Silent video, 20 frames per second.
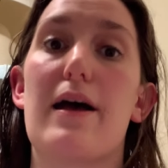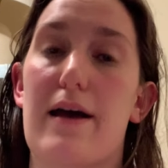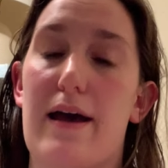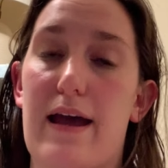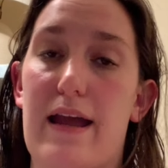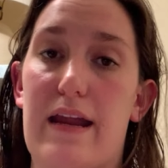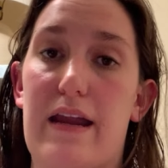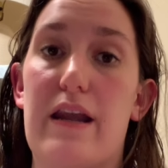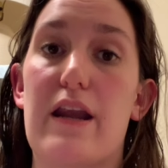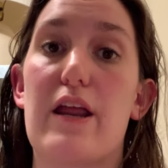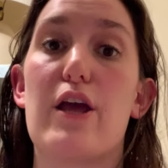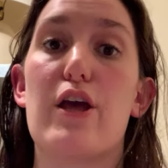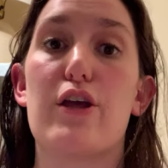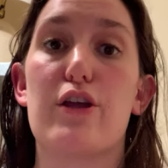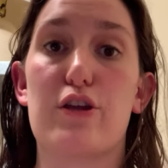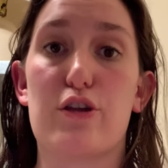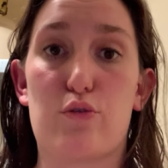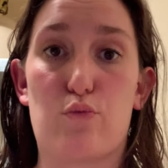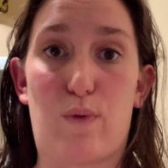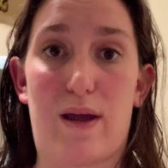height,
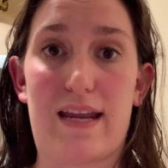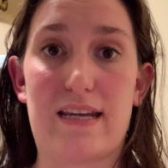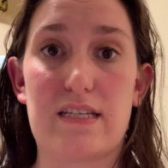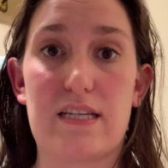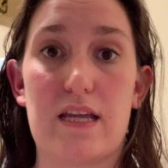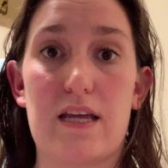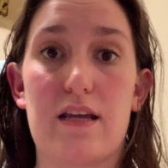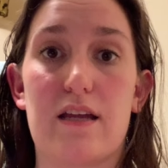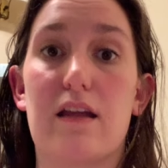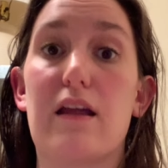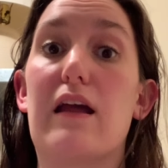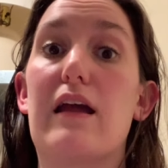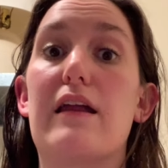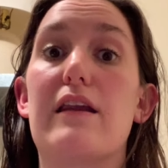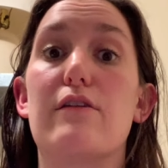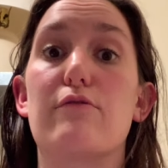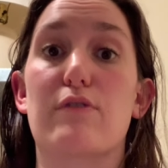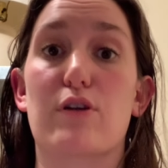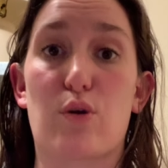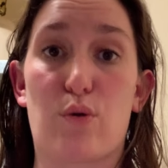and weight,
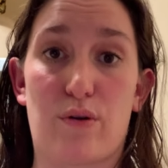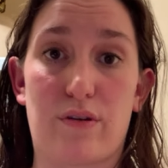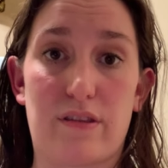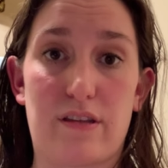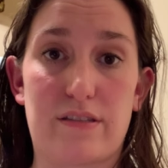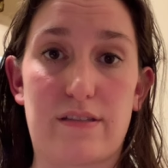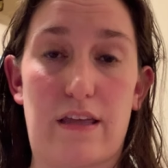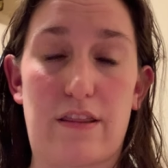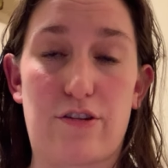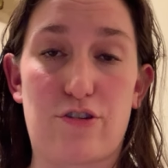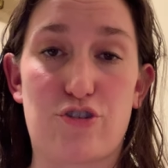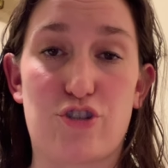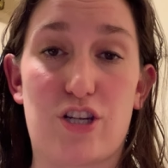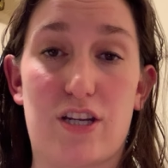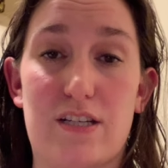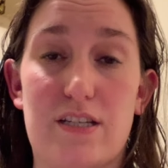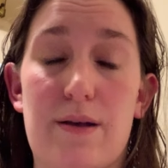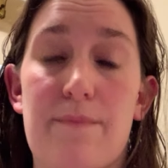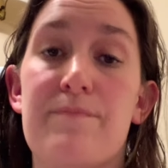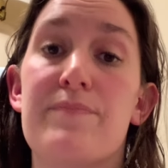and record this on their sheet.